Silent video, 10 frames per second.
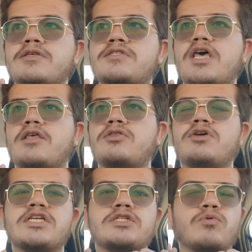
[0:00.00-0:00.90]
say? Do
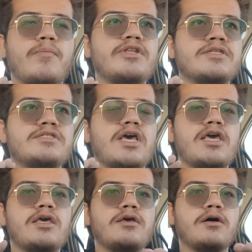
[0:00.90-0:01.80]
you guys just want me to
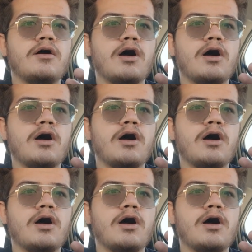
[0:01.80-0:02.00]
say,